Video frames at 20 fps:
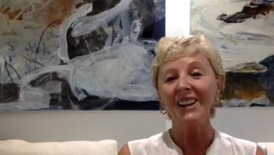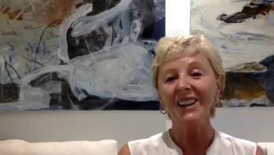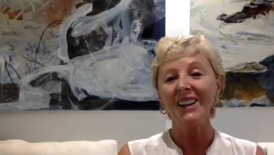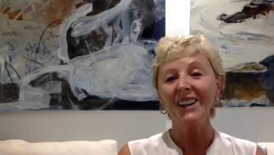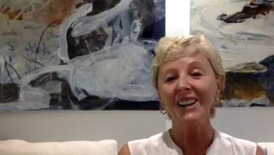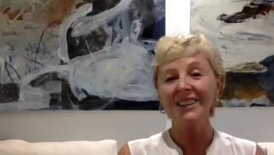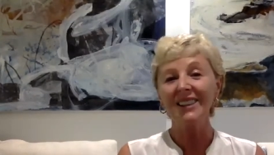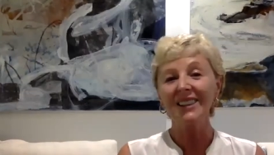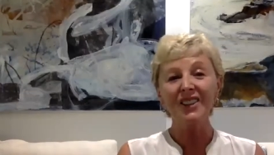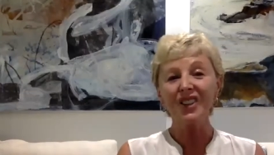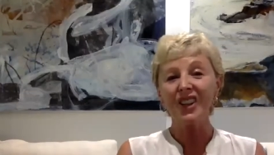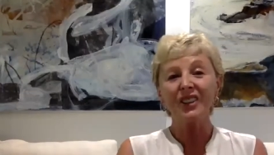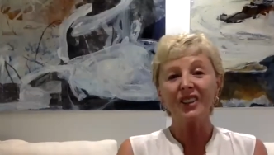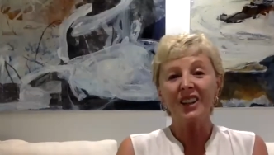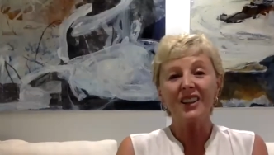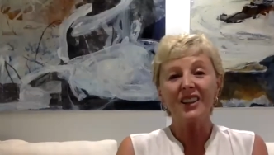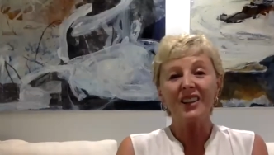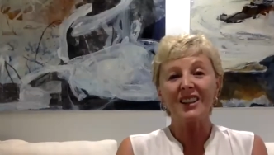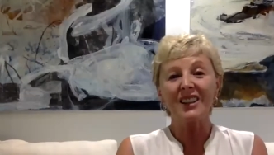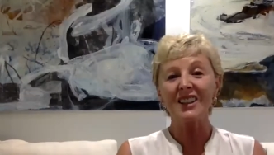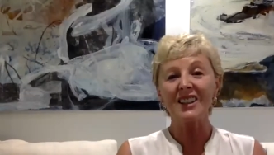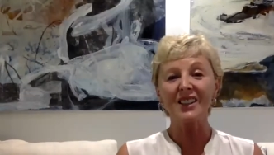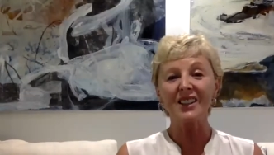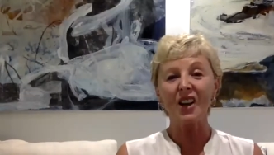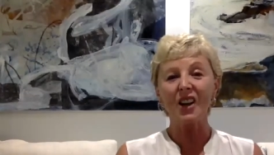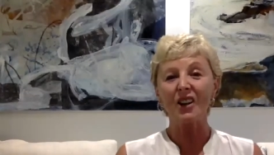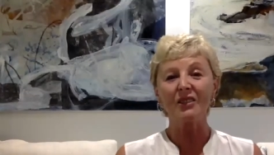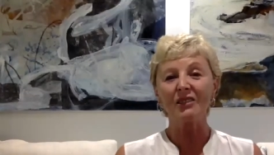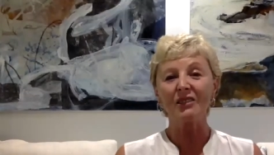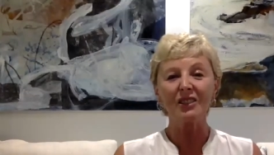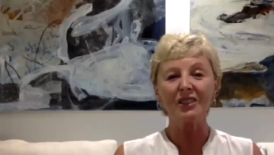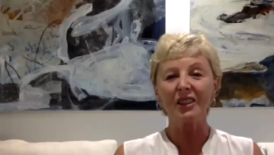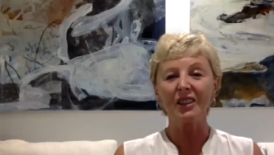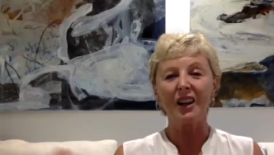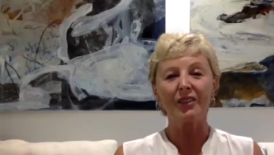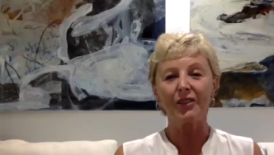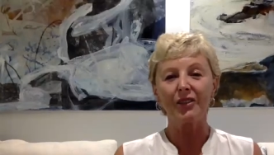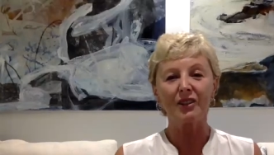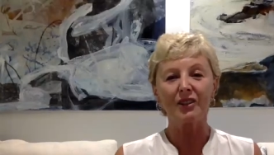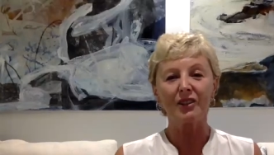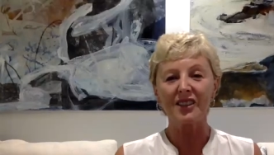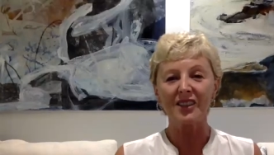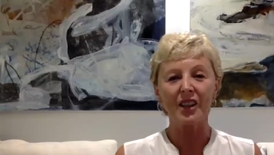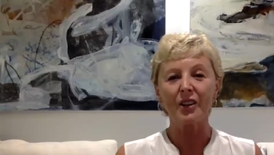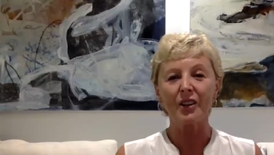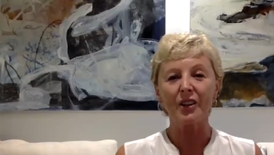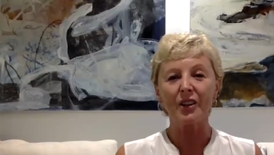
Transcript: And generally they just go, oh, I feel so